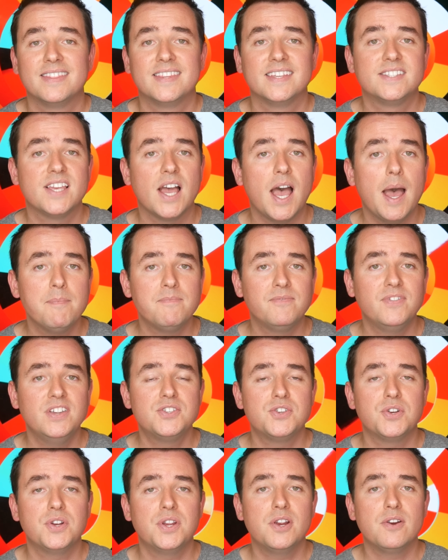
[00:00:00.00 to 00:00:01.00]
The top
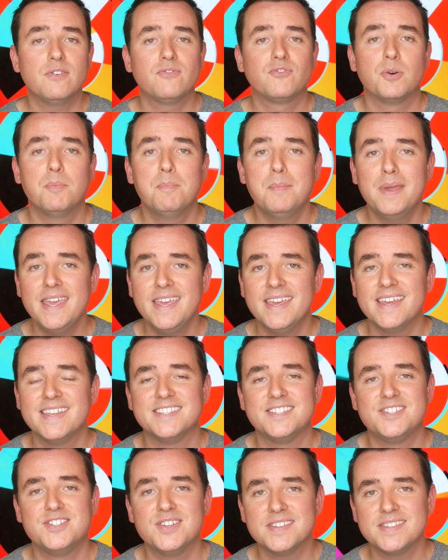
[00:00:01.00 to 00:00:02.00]
feature here for me
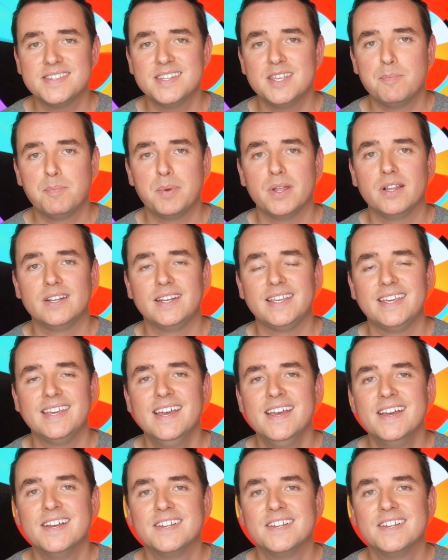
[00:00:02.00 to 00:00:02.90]
is just the ability